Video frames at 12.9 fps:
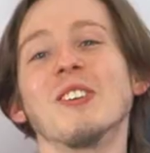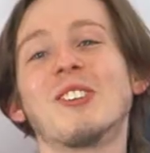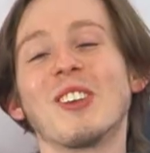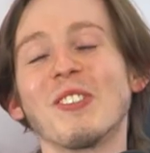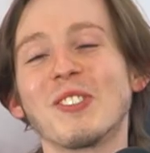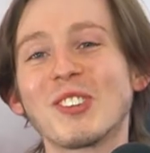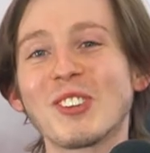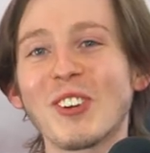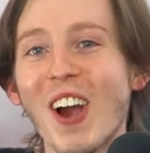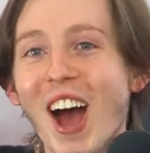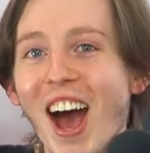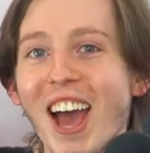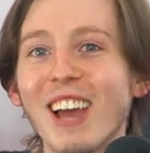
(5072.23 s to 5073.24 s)

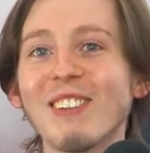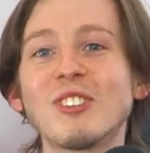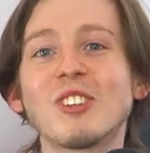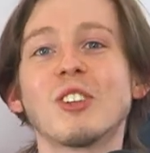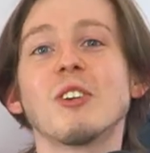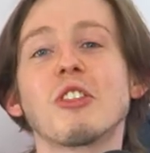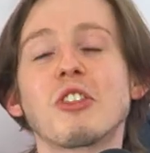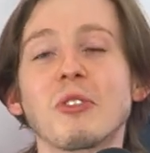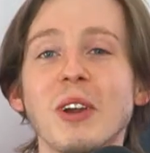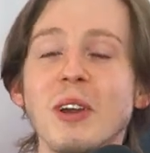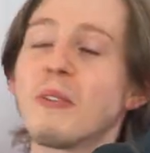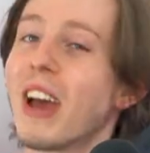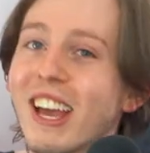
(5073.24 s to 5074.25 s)
subscribe to
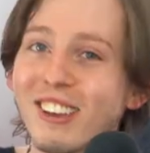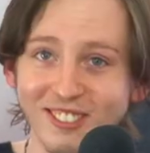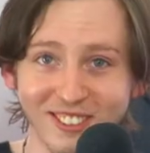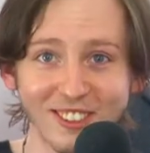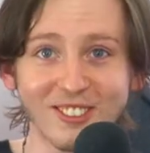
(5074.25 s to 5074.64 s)
Three Ways to